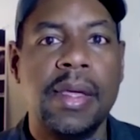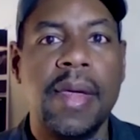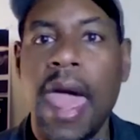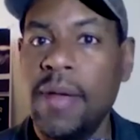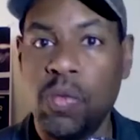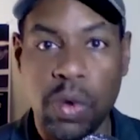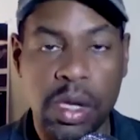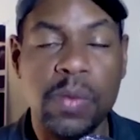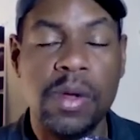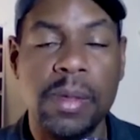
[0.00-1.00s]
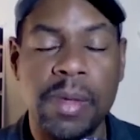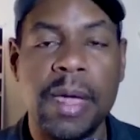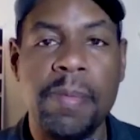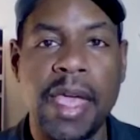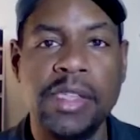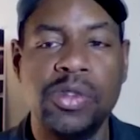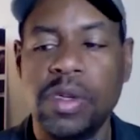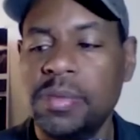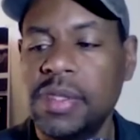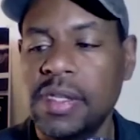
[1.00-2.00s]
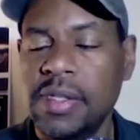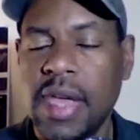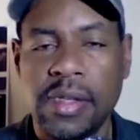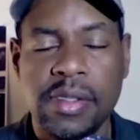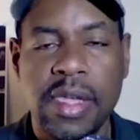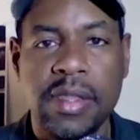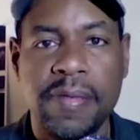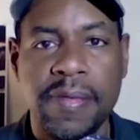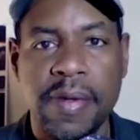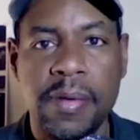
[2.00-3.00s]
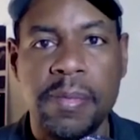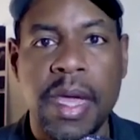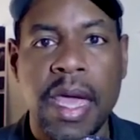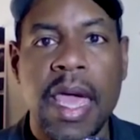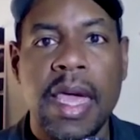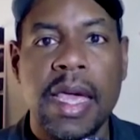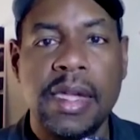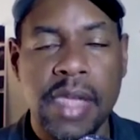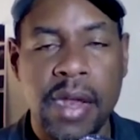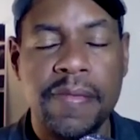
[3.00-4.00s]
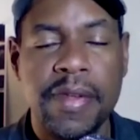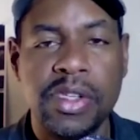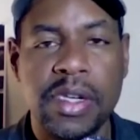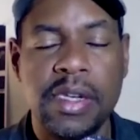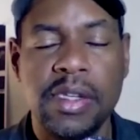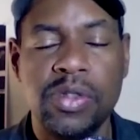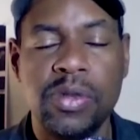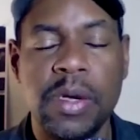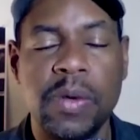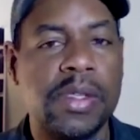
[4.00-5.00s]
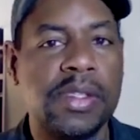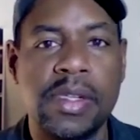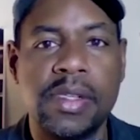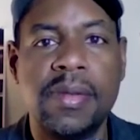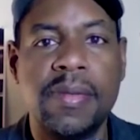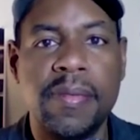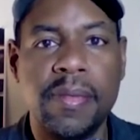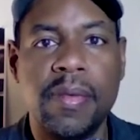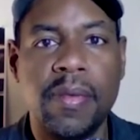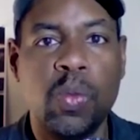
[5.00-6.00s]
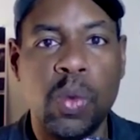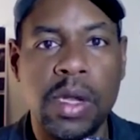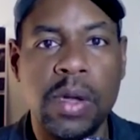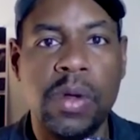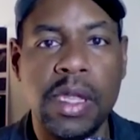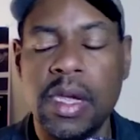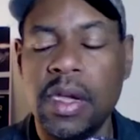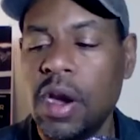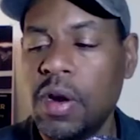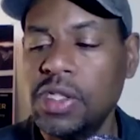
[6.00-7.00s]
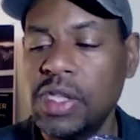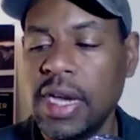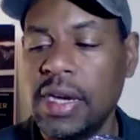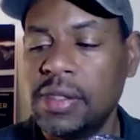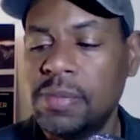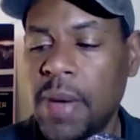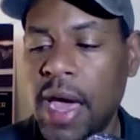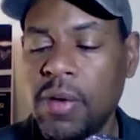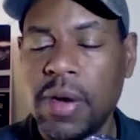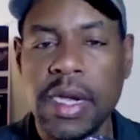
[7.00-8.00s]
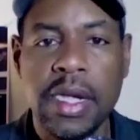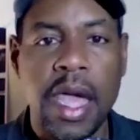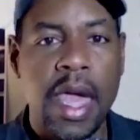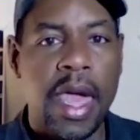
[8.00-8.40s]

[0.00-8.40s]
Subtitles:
had really, really big mainstream success in the film and television industry was just really, really encouraging and inspiring.